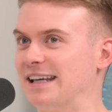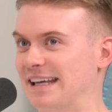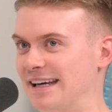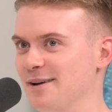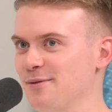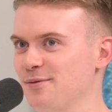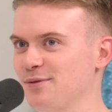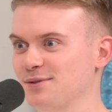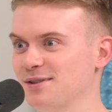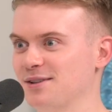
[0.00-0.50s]
a
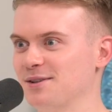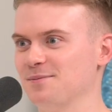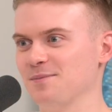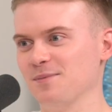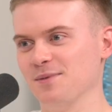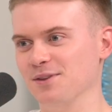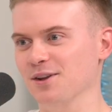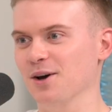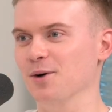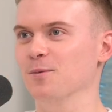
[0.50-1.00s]
gift
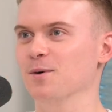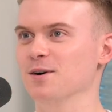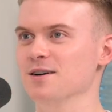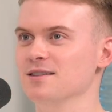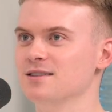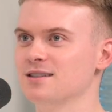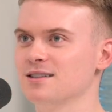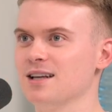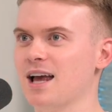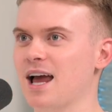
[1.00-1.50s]
that
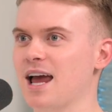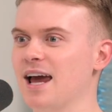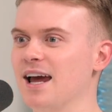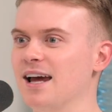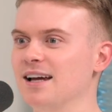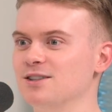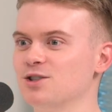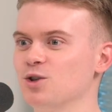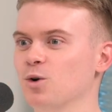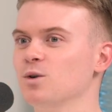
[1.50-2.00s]
was
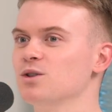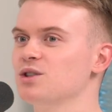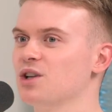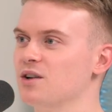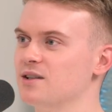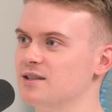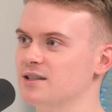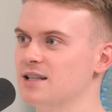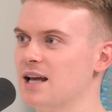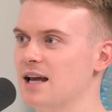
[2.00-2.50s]
a
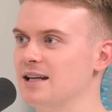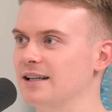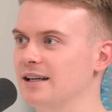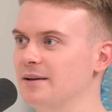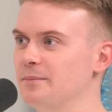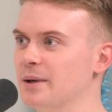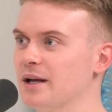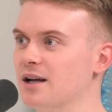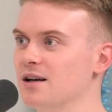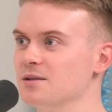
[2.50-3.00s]
tortoise
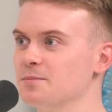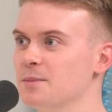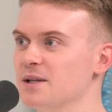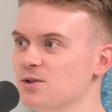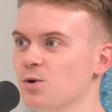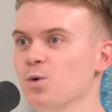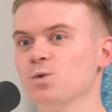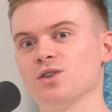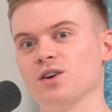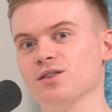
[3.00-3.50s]
teddy because my
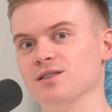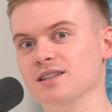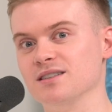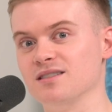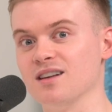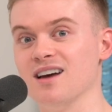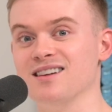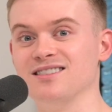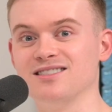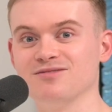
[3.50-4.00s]
tortoise is
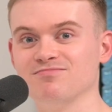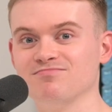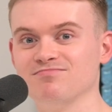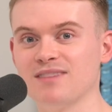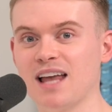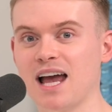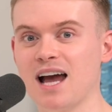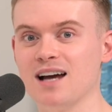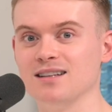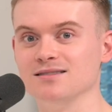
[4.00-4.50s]
dead.
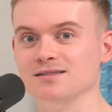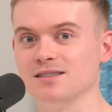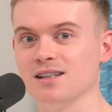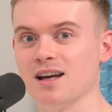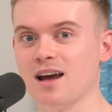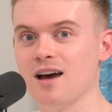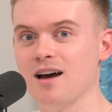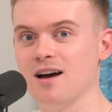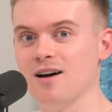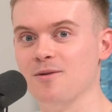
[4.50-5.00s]
And
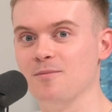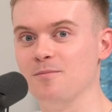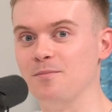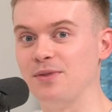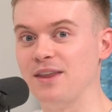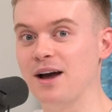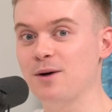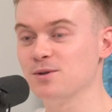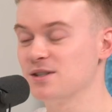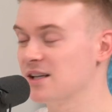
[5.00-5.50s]

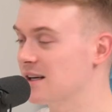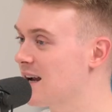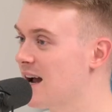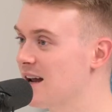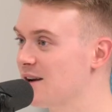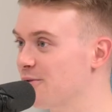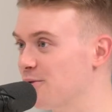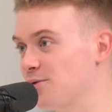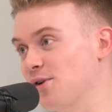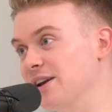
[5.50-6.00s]
that was a
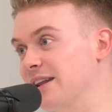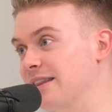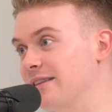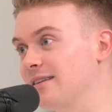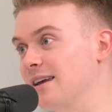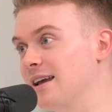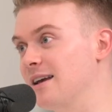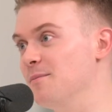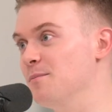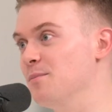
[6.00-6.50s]
kind of a running
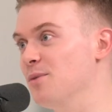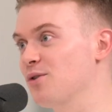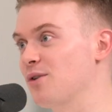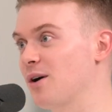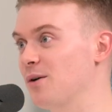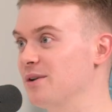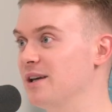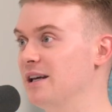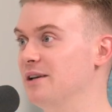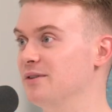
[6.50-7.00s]
theme
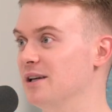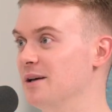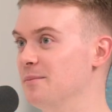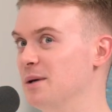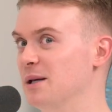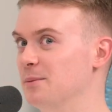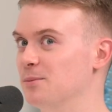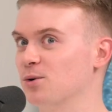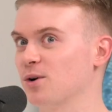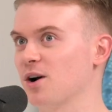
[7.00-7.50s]
throughout the evening.
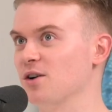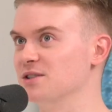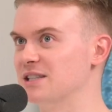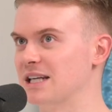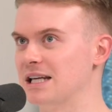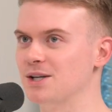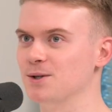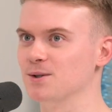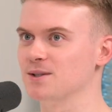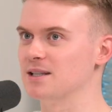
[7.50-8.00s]
People
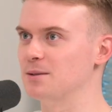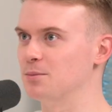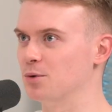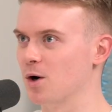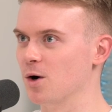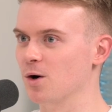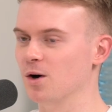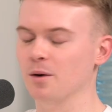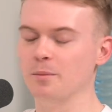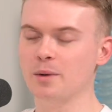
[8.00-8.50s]
continuously
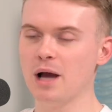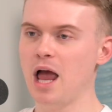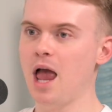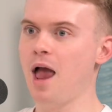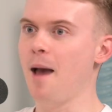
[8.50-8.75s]
brought up